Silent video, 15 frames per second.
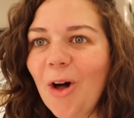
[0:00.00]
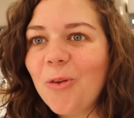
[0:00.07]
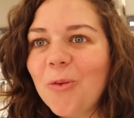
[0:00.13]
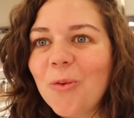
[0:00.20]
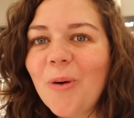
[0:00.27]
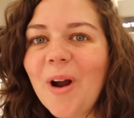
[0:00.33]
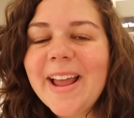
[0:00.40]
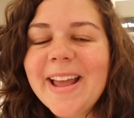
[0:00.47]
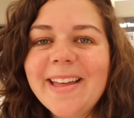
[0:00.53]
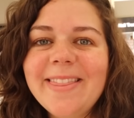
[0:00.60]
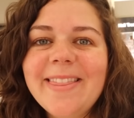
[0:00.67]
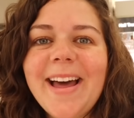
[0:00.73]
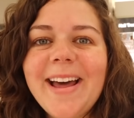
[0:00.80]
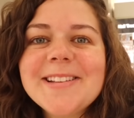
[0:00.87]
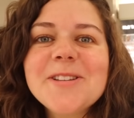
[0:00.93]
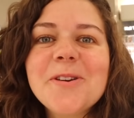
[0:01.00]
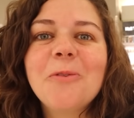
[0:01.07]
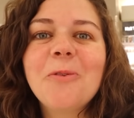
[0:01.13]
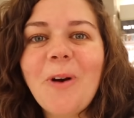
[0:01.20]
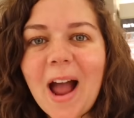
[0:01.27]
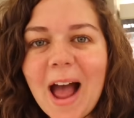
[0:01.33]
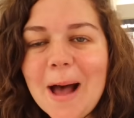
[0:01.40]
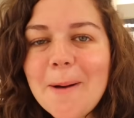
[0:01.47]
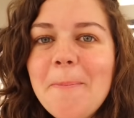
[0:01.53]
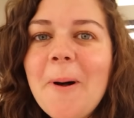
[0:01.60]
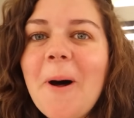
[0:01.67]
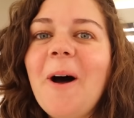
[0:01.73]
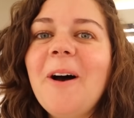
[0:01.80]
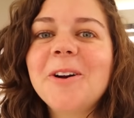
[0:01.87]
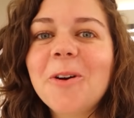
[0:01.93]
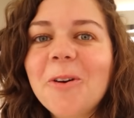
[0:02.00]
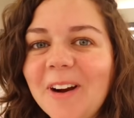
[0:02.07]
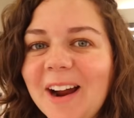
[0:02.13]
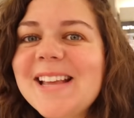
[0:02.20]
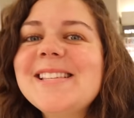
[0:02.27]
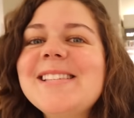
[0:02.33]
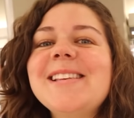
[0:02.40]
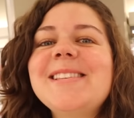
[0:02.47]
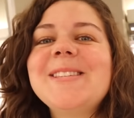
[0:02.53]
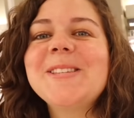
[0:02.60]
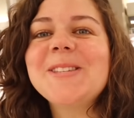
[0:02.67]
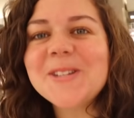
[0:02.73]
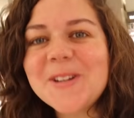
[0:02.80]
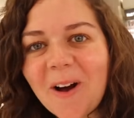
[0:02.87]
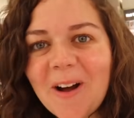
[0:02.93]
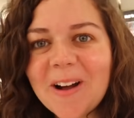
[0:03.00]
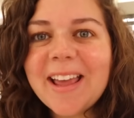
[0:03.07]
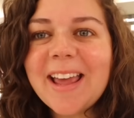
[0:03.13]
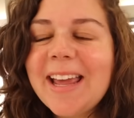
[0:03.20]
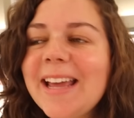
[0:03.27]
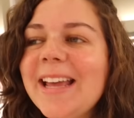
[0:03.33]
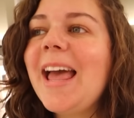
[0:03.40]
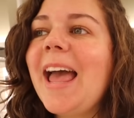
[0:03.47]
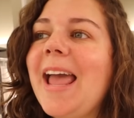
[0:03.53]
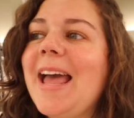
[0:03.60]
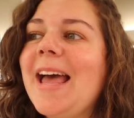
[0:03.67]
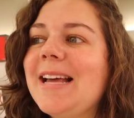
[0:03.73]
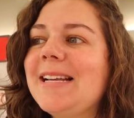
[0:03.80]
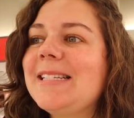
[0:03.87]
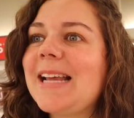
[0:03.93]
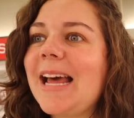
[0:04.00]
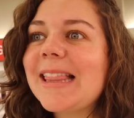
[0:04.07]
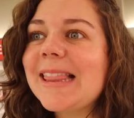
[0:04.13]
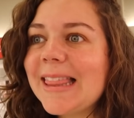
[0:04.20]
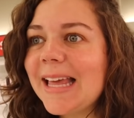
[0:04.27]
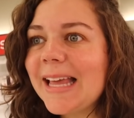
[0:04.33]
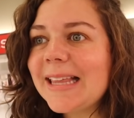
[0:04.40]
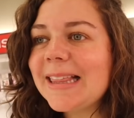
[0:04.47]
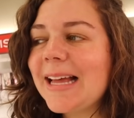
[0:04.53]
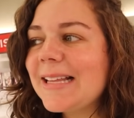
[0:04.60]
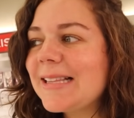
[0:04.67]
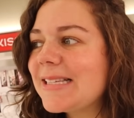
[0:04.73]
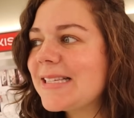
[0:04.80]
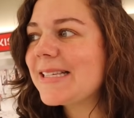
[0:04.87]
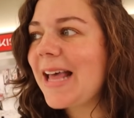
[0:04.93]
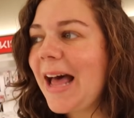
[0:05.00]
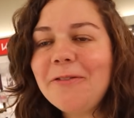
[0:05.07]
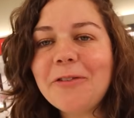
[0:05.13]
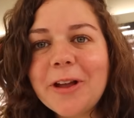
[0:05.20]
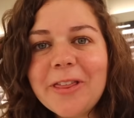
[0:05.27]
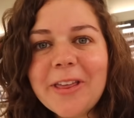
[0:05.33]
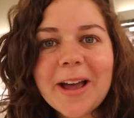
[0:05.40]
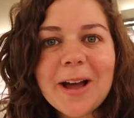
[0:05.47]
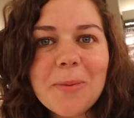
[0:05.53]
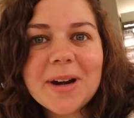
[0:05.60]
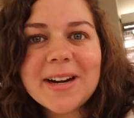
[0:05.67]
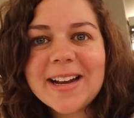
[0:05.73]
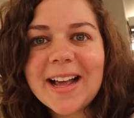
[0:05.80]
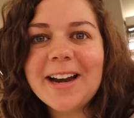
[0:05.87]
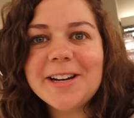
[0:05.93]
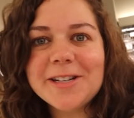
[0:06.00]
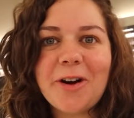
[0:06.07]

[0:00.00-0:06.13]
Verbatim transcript: All right, and that is a wrap on Grace's stocking, and I think that's everything I wanted to get at